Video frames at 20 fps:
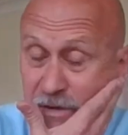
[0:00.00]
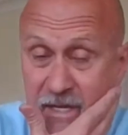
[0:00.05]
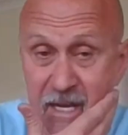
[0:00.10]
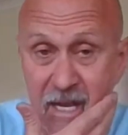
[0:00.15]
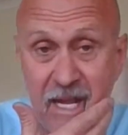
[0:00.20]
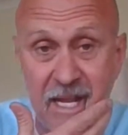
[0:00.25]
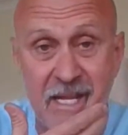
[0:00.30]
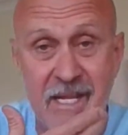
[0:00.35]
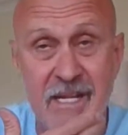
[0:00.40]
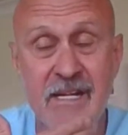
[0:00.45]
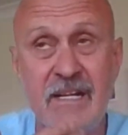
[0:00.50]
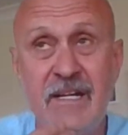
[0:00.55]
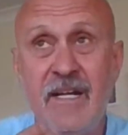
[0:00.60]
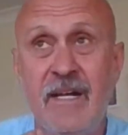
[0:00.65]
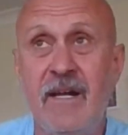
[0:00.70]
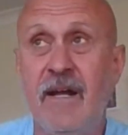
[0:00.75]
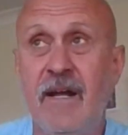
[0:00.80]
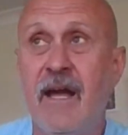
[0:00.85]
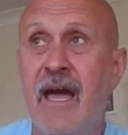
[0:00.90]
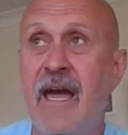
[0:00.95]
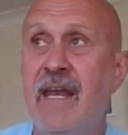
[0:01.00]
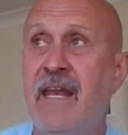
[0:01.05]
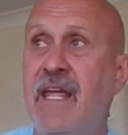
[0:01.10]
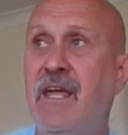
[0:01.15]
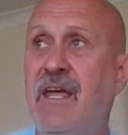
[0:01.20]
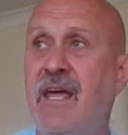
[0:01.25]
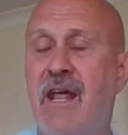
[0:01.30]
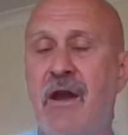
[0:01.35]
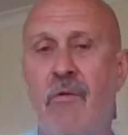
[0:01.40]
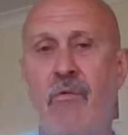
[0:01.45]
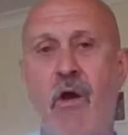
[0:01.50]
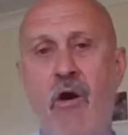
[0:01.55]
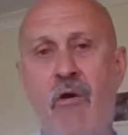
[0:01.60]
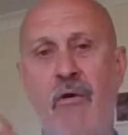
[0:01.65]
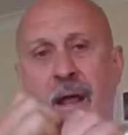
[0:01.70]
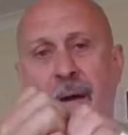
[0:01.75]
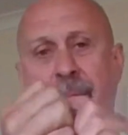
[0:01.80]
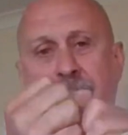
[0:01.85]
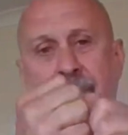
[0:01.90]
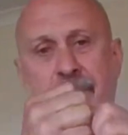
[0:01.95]
day, and he had a rolled
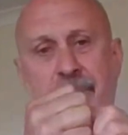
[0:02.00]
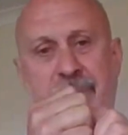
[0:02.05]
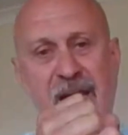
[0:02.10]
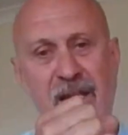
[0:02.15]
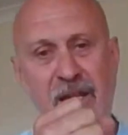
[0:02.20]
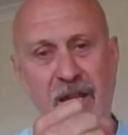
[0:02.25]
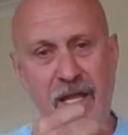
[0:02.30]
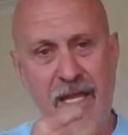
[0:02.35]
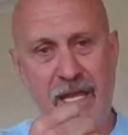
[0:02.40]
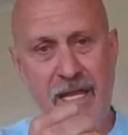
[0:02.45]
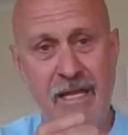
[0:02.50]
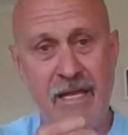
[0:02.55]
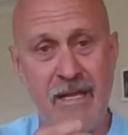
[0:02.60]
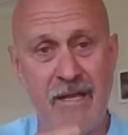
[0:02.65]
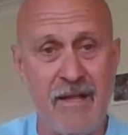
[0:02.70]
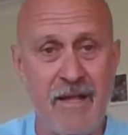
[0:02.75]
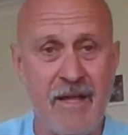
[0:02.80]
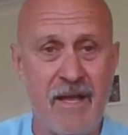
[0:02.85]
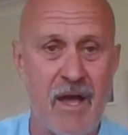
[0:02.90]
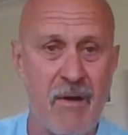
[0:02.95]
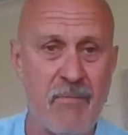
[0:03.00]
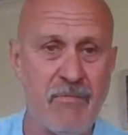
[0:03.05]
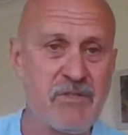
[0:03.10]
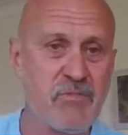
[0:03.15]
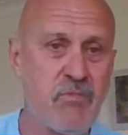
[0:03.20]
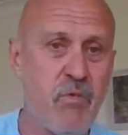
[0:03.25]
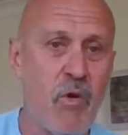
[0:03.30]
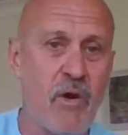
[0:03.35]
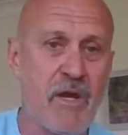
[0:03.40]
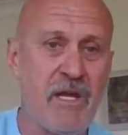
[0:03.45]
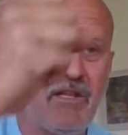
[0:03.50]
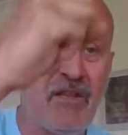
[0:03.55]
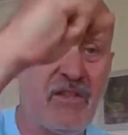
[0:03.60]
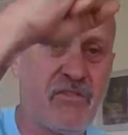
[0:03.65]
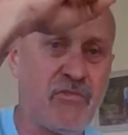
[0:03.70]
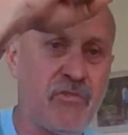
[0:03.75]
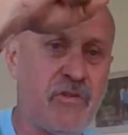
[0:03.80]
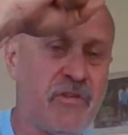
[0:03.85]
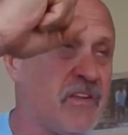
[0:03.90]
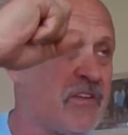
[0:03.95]
up big league and was walking
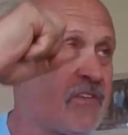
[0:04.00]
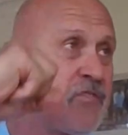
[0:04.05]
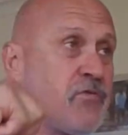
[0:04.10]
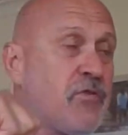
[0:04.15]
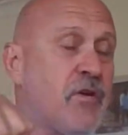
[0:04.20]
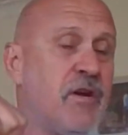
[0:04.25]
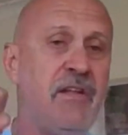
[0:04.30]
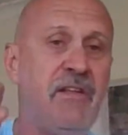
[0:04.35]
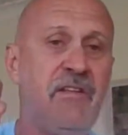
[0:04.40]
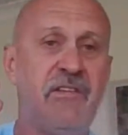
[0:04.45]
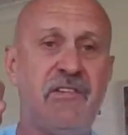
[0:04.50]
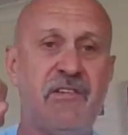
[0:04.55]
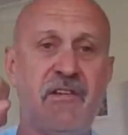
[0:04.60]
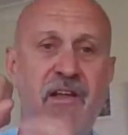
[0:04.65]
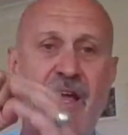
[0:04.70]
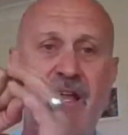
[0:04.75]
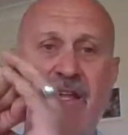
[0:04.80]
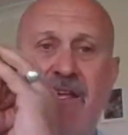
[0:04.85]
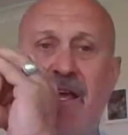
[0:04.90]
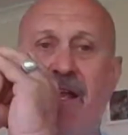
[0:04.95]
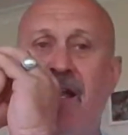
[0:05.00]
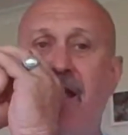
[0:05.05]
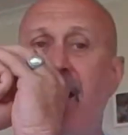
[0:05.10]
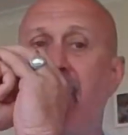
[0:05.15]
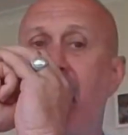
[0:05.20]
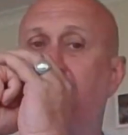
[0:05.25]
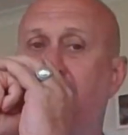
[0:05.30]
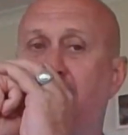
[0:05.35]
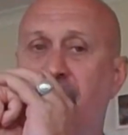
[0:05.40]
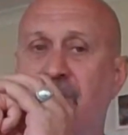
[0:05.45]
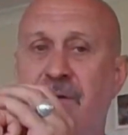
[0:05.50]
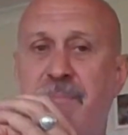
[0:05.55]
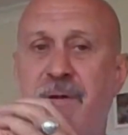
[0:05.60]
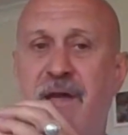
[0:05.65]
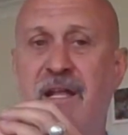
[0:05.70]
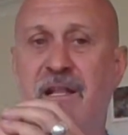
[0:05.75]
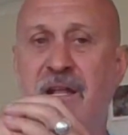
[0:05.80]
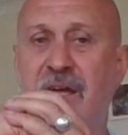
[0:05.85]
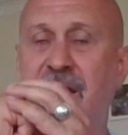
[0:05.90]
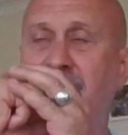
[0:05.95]
through the streets and yelling out through the
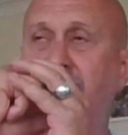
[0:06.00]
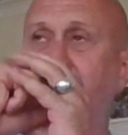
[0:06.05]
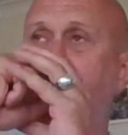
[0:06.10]
big league,